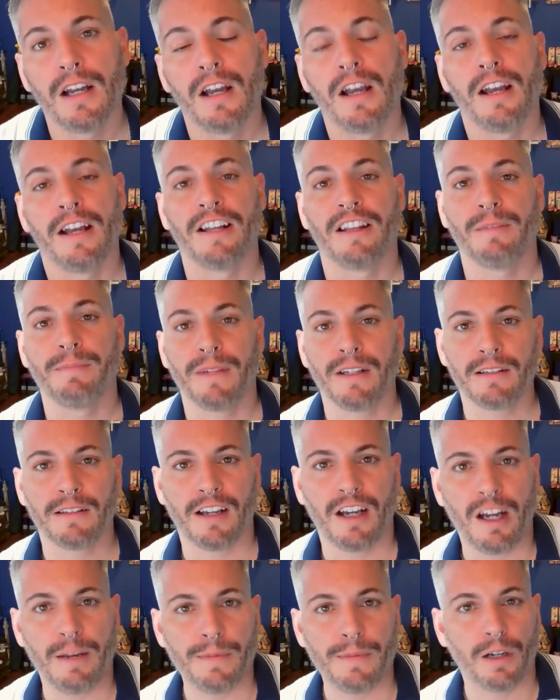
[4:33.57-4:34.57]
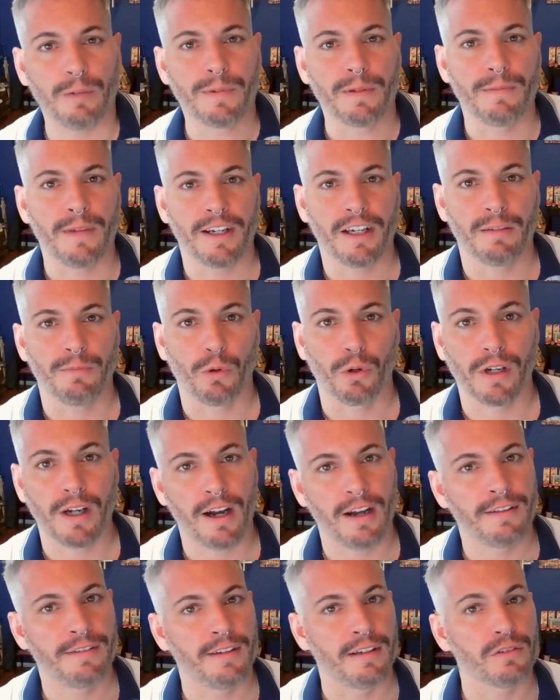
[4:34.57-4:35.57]
In the meantime, I'll be making more
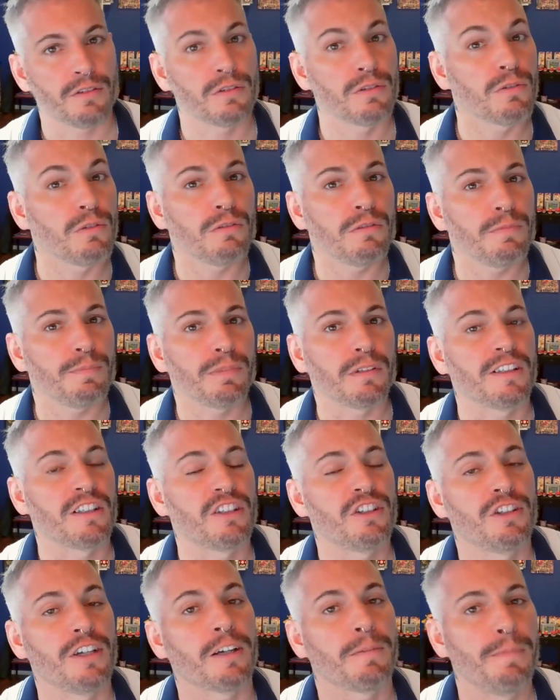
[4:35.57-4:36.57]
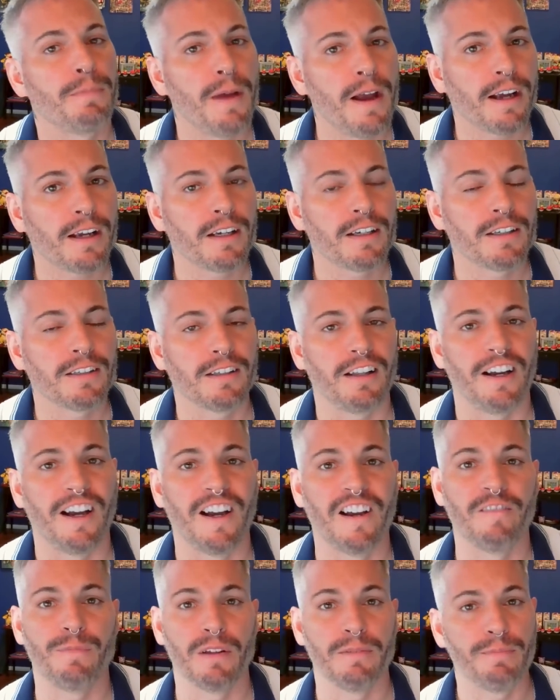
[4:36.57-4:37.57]
content soon. Please check back.
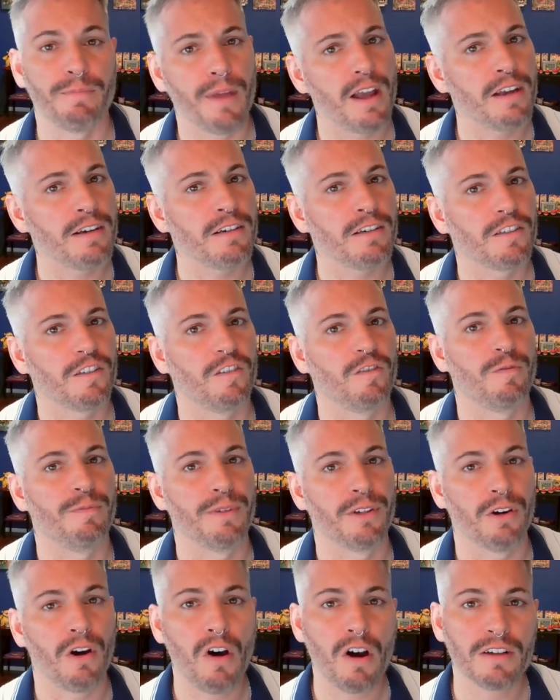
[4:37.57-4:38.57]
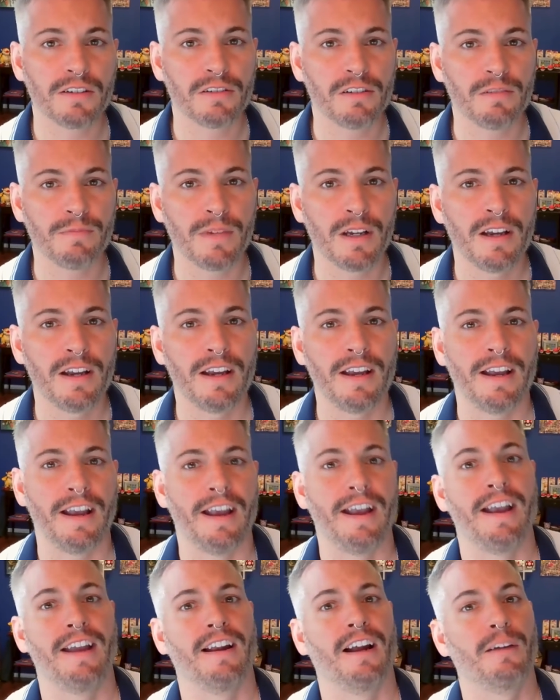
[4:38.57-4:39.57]
I've been Ben, you've been awesome,
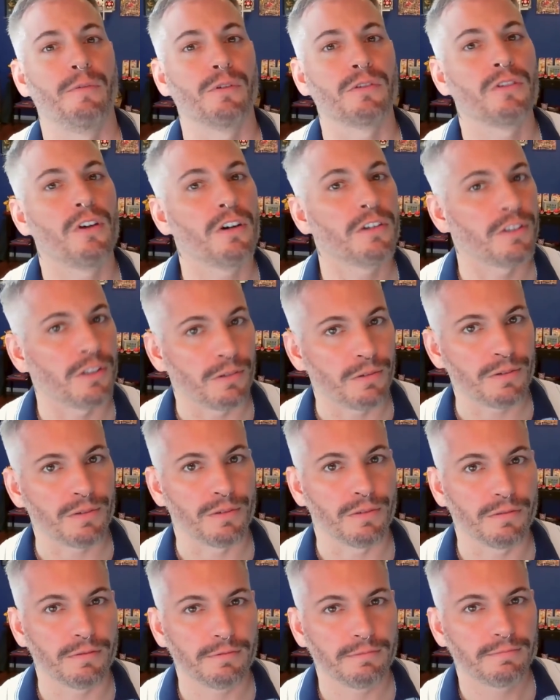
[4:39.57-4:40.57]
and I will talk to you soon.